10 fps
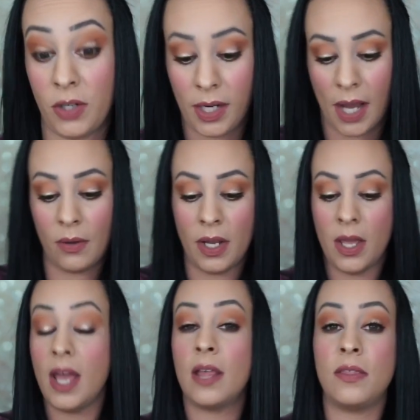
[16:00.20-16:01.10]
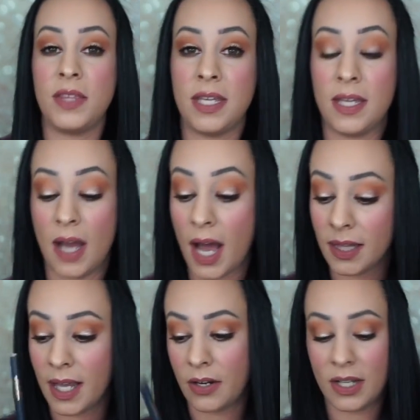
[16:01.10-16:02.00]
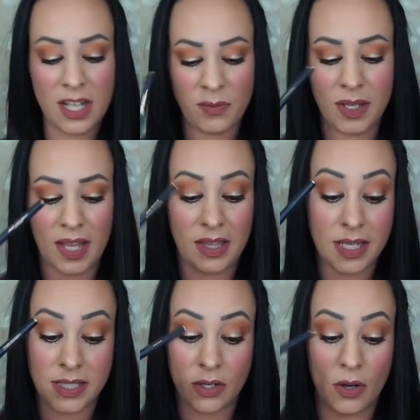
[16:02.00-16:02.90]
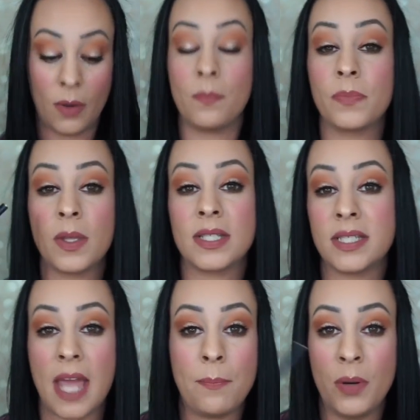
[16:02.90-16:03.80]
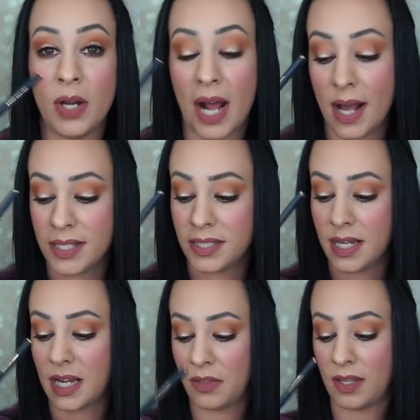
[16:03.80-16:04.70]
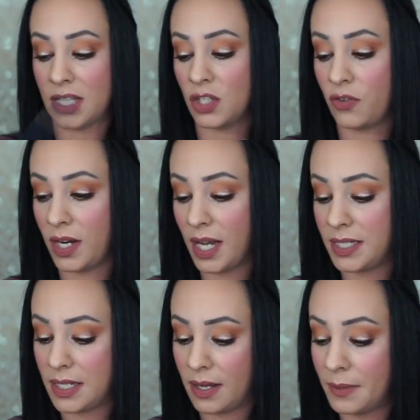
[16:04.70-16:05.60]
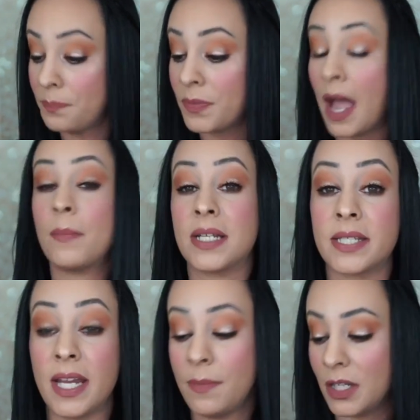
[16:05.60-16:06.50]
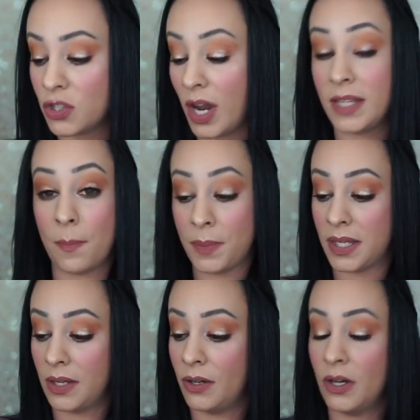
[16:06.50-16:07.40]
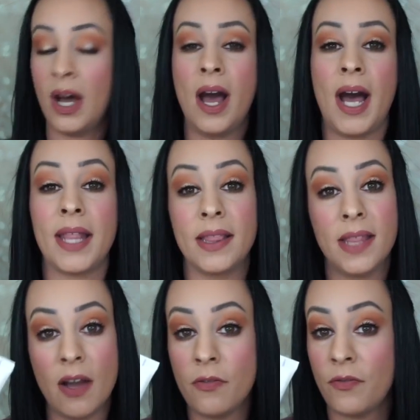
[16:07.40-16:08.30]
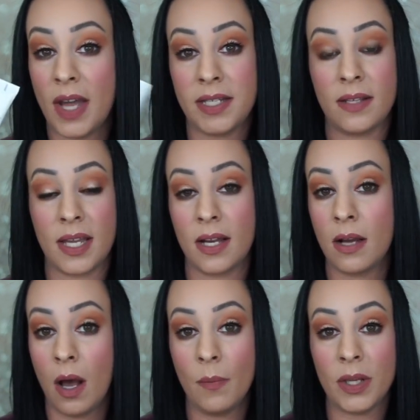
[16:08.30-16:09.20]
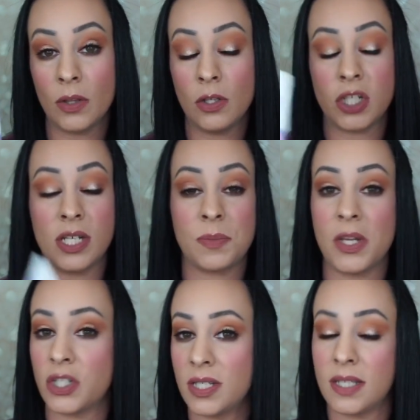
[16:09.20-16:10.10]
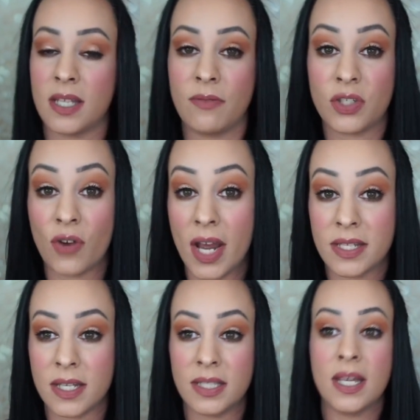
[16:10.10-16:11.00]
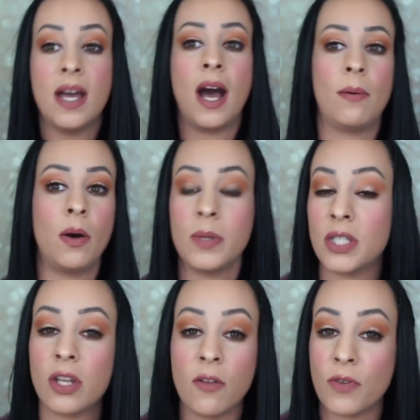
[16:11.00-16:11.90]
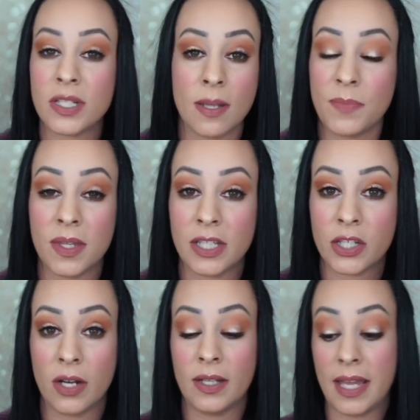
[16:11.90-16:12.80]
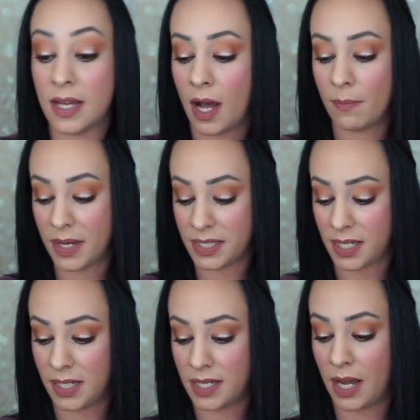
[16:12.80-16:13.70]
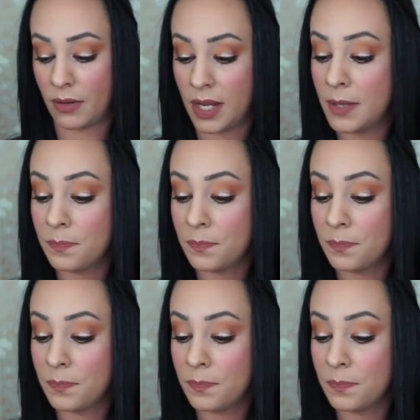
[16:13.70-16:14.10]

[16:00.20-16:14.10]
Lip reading: it out. The eyeliner, I definitely like this little Stay Put eye stick. I think that's a great idea. I'm excited about trying the peel. I love finding like a calming lotion, especially since I have psoriasis. I'm always looking for something that's going to like calm my skin down.